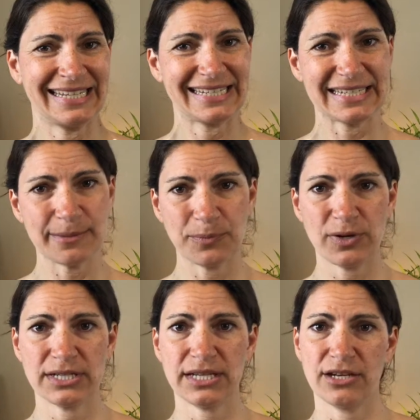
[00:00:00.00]
deeper
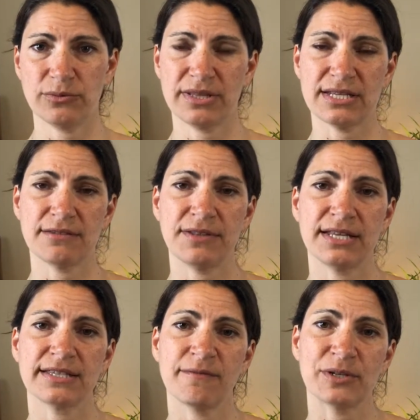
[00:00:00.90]
in touch with these
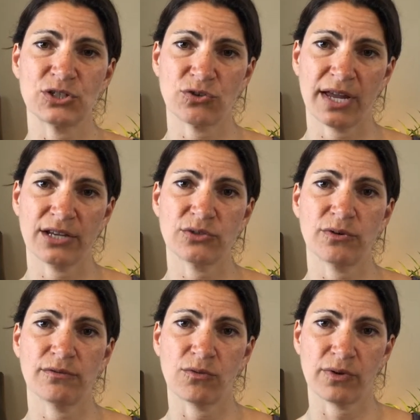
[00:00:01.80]
feelings they've been trying to
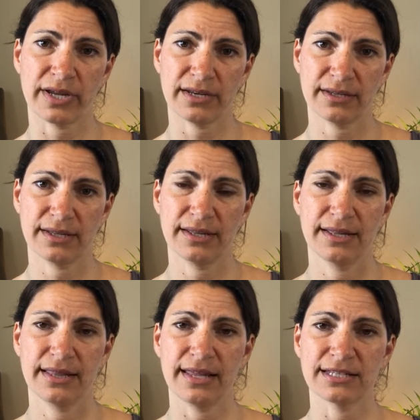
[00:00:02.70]
avoid.
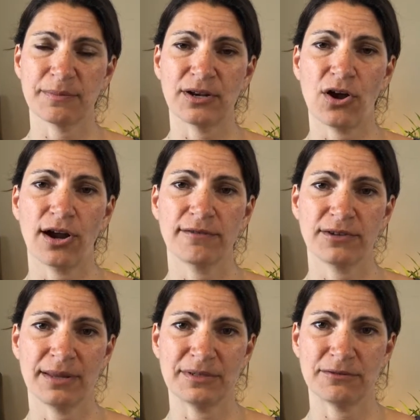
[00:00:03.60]
That's been hard for
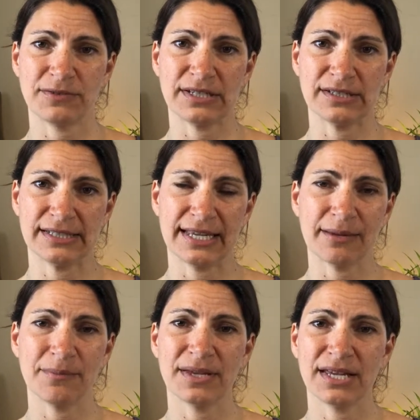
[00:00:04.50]
them to feel, like a
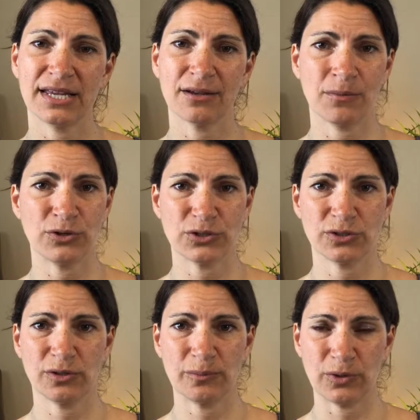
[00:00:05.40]
big
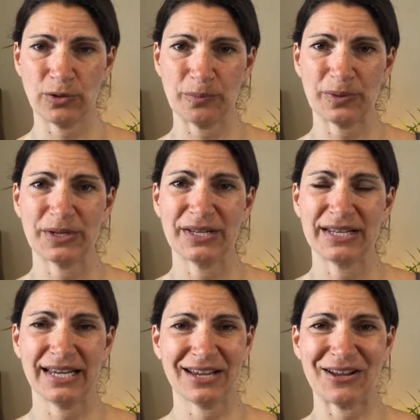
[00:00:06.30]
emotional poop,
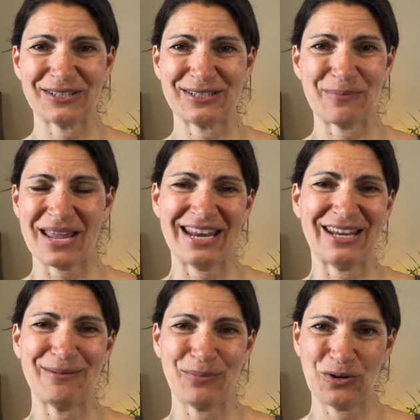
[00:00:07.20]
a
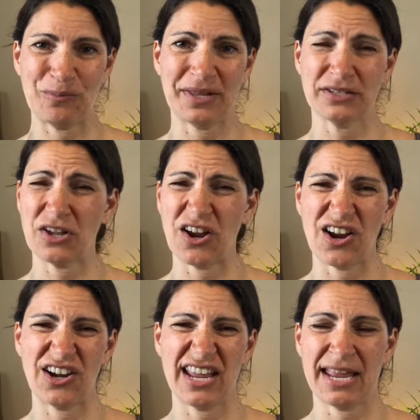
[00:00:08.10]
constipated poop that's
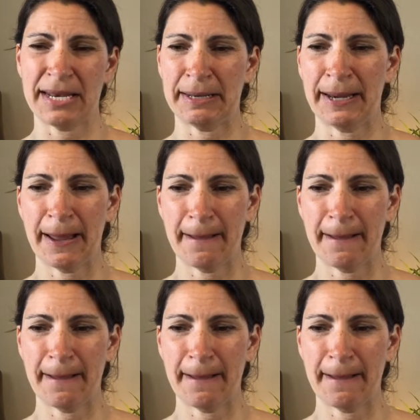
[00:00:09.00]
hard and